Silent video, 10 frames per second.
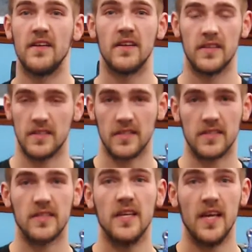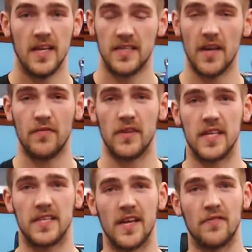big, a big part in that?
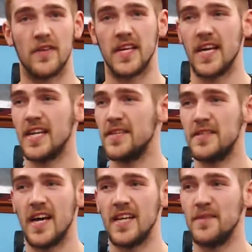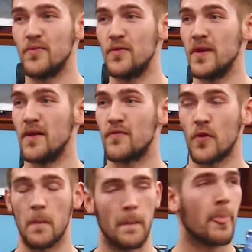Definitely, definitely. Andy, Andy brought me up
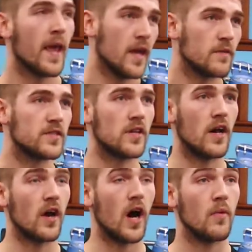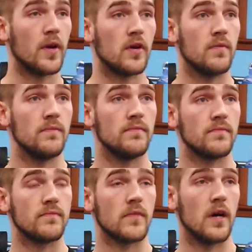from, we started at High Wycombe,
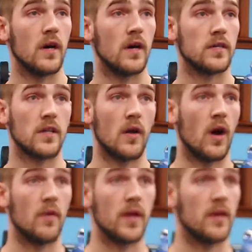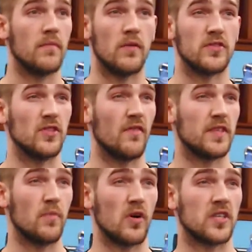uh, started High Wycombe, I was a novice
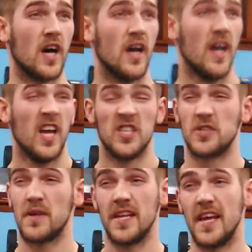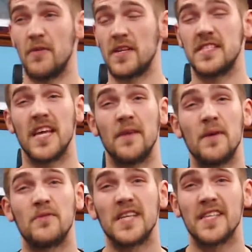boxer, just went in there, I wanted to take
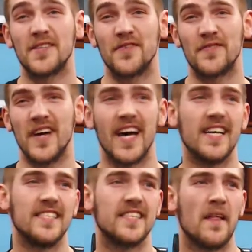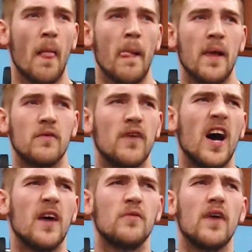people's heads off. Mm. and
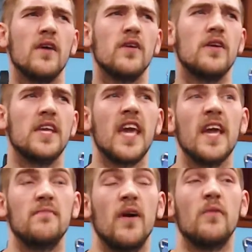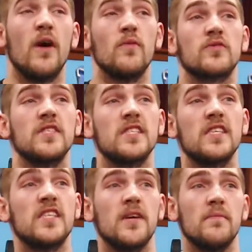without, without knowing the game. I, I walked into
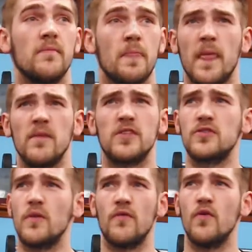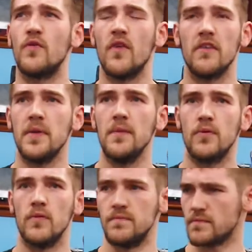the gym, I must have dropped four or five people